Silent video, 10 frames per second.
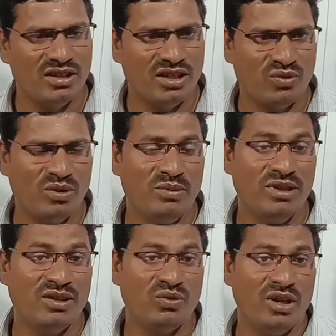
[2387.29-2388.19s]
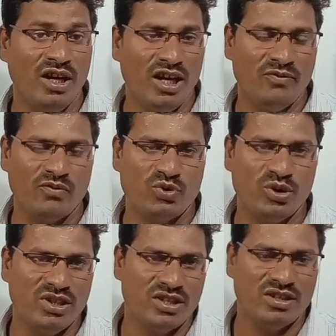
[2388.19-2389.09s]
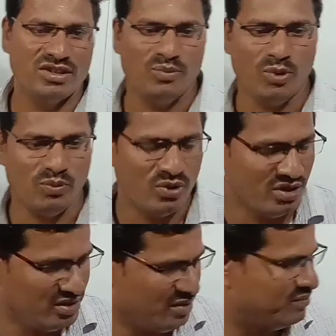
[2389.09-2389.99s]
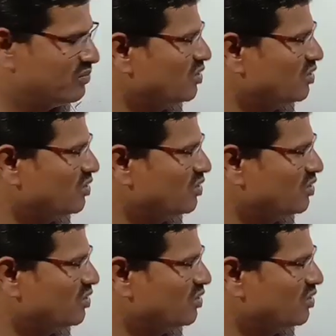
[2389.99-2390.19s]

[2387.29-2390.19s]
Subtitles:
it will help to increase the population.